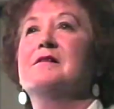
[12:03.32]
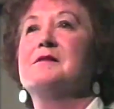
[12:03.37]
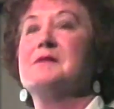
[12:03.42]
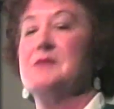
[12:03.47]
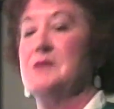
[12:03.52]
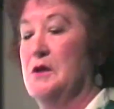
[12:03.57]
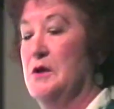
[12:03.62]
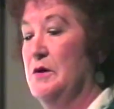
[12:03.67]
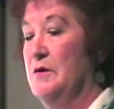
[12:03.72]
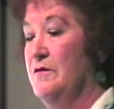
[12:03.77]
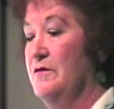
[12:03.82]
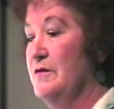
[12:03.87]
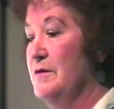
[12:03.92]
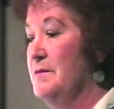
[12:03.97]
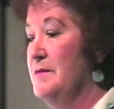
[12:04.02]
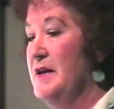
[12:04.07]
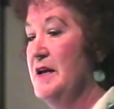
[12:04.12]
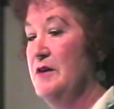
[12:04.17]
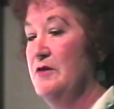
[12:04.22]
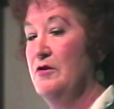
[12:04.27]
So
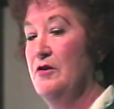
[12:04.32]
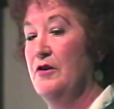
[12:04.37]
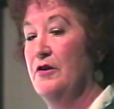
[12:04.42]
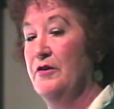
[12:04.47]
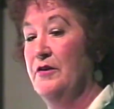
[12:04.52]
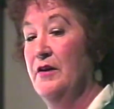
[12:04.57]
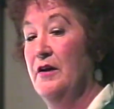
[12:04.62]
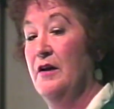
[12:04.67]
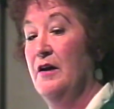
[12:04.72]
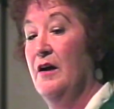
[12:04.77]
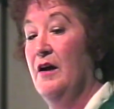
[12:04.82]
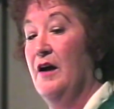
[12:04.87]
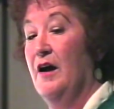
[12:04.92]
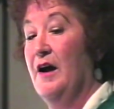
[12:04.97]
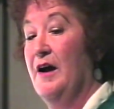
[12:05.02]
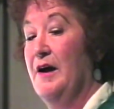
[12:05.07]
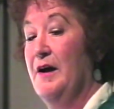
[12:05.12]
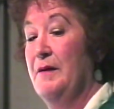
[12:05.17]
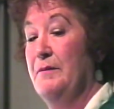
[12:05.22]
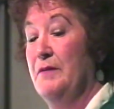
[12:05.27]
from then on,
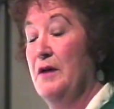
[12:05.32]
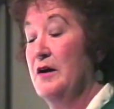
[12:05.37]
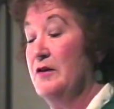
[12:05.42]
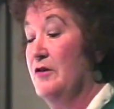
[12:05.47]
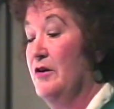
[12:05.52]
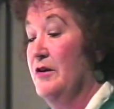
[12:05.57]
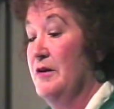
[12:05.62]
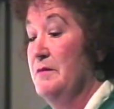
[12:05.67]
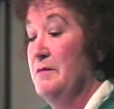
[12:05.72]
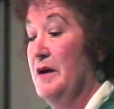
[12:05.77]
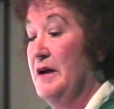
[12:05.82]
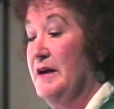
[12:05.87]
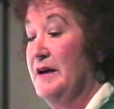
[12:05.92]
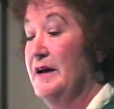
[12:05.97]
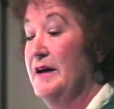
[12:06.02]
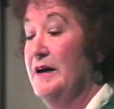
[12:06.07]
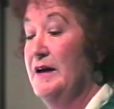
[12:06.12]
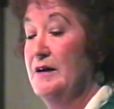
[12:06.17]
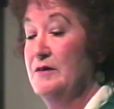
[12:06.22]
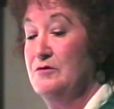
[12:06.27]
I got in my
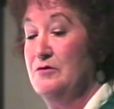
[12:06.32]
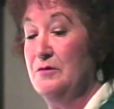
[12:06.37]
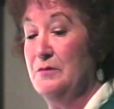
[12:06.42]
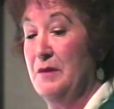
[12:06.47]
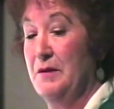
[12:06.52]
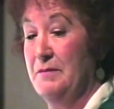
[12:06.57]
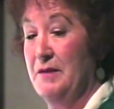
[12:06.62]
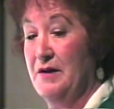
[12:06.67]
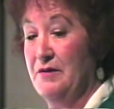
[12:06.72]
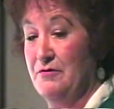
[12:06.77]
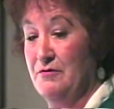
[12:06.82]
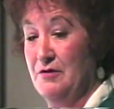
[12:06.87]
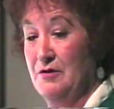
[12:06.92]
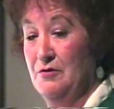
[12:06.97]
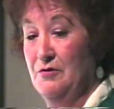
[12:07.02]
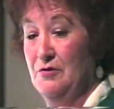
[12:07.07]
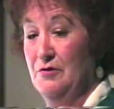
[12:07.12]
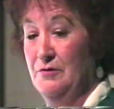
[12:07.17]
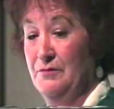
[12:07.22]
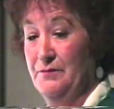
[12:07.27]
car, took my
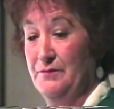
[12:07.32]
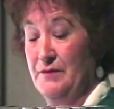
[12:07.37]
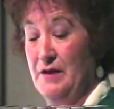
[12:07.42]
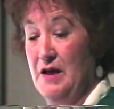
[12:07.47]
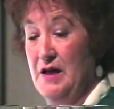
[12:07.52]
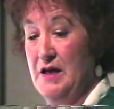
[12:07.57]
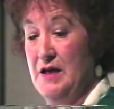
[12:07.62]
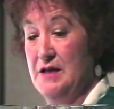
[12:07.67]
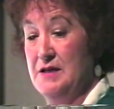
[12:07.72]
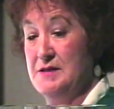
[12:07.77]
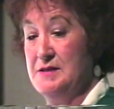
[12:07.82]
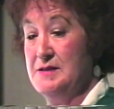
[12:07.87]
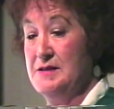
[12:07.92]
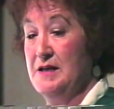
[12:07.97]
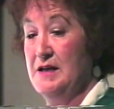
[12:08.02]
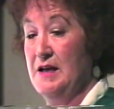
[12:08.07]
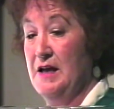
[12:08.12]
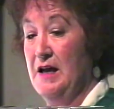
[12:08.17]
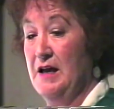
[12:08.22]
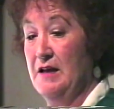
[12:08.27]
mother-in-law, and
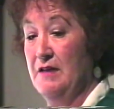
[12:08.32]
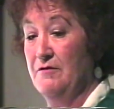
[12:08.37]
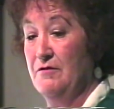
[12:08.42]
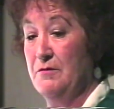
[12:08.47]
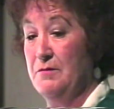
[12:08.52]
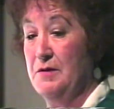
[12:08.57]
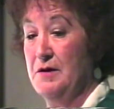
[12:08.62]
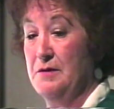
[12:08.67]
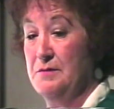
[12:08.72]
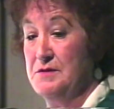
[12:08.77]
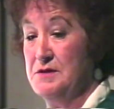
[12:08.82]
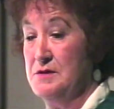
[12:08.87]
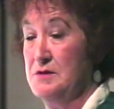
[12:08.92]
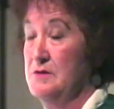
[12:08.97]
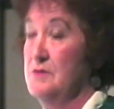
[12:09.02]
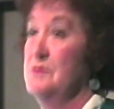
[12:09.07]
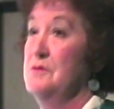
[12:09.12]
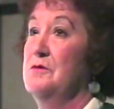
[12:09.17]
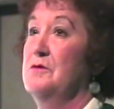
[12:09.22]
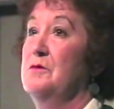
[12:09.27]
instead of heading for
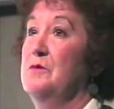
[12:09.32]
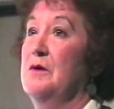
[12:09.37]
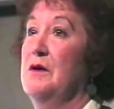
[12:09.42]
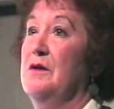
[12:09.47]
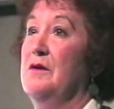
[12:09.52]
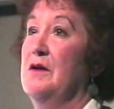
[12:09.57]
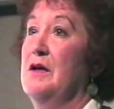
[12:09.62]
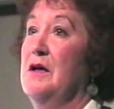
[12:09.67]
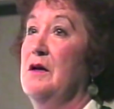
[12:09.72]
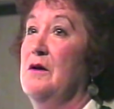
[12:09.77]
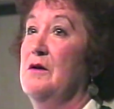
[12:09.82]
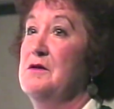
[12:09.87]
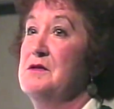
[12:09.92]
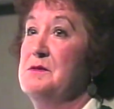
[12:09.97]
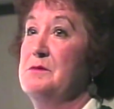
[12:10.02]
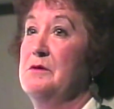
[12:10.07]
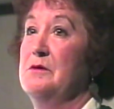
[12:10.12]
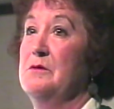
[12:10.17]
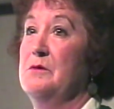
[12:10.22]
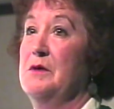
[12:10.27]
Palmerston North, where the
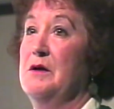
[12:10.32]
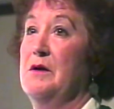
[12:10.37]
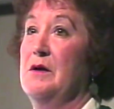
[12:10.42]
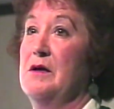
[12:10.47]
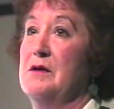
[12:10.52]
hospital where